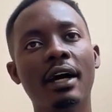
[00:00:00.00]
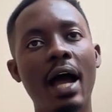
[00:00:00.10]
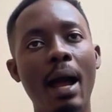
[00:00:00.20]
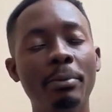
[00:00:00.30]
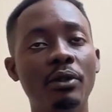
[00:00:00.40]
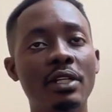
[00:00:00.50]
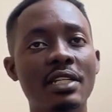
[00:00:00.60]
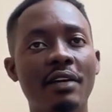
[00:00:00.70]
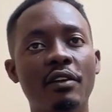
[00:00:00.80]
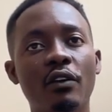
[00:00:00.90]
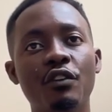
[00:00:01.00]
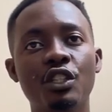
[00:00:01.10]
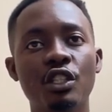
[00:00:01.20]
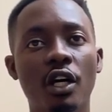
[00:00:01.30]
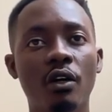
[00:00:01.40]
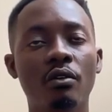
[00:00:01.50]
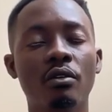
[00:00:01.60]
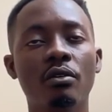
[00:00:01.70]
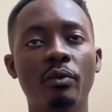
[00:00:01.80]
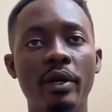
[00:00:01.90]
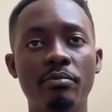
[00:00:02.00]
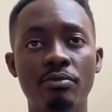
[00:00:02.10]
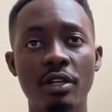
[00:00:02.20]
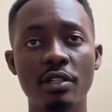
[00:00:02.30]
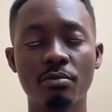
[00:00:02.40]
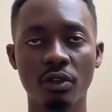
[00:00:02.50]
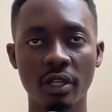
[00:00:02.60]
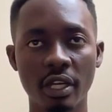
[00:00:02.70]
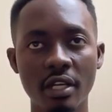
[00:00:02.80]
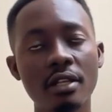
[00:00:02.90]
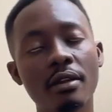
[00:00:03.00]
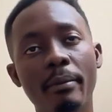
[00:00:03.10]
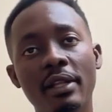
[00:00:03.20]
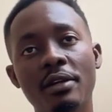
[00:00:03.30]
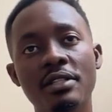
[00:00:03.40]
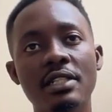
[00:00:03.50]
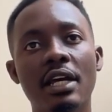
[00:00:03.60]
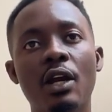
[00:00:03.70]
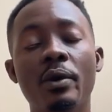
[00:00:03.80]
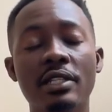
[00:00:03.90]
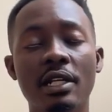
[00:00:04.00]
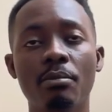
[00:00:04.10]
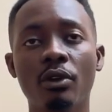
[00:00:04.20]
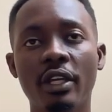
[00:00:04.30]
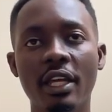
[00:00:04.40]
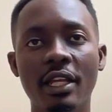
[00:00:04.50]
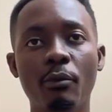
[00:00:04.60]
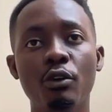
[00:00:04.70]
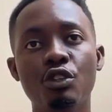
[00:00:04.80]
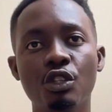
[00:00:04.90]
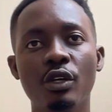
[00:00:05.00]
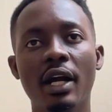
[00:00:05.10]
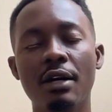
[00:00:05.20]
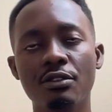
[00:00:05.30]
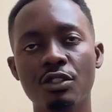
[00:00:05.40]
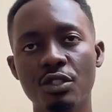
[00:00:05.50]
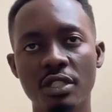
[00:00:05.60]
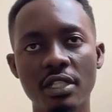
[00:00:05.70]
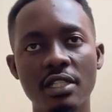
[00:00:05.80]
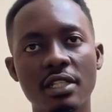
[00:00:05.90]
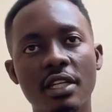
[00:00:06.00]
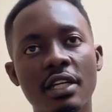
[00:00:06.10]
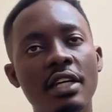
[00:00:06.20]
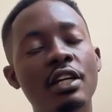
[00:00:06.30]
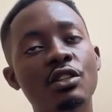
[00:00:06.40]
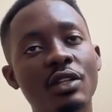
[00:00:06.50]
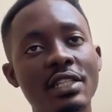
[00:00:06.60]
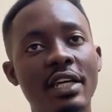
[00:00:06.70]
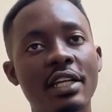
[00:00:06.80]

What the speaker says: Hubtel doesn't have an official WordPress plugin, but there's this guy who has done a plugin. I'm going to show you how to use it. So let's get